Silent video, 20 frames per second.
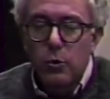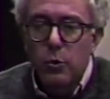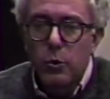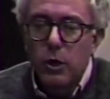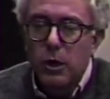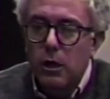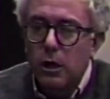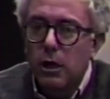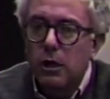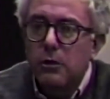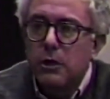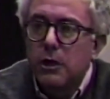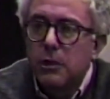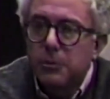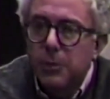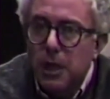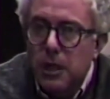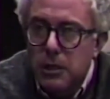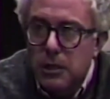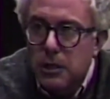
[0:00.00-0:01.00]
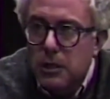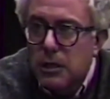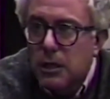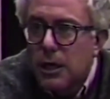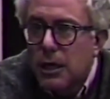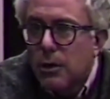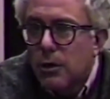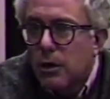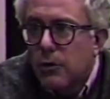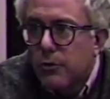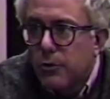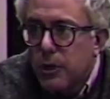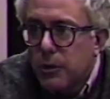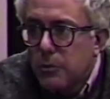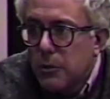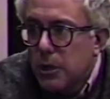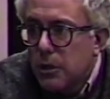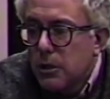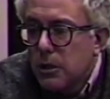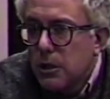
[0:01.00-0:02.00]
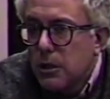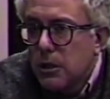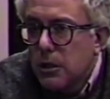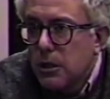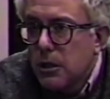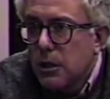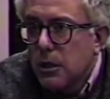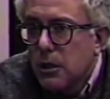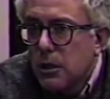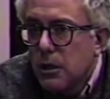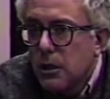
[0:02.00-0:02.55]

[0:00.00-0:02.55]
We are in the process now of rebuilding